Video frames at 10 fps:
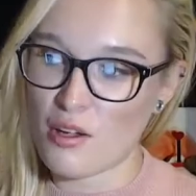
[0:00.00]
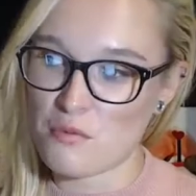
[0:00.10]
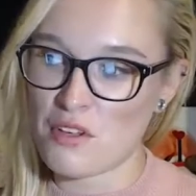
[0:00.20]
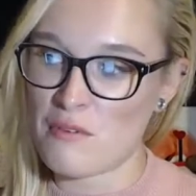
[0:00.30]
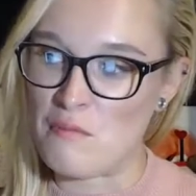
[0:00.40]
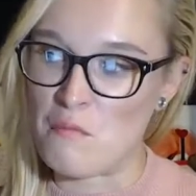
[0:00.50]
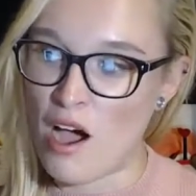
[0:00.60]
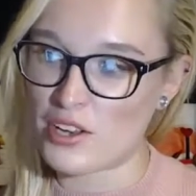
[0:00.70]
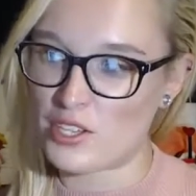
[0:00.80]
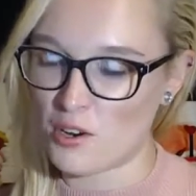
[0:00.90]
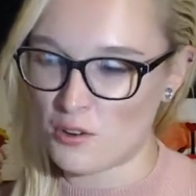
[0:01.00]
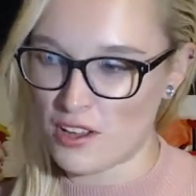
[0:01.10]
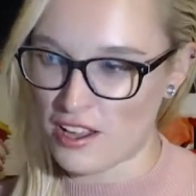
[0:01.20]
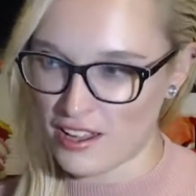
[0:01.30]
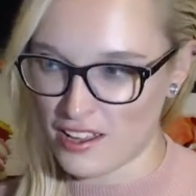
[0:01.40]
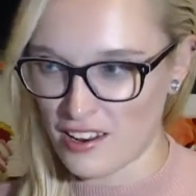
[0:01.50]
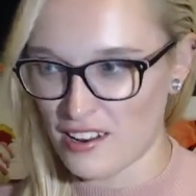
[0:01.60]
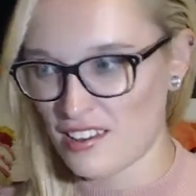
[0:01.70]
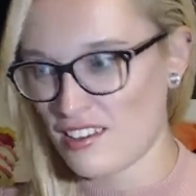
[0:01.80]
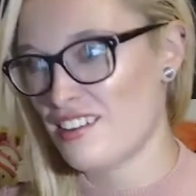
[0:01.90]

I hope you have a macho night.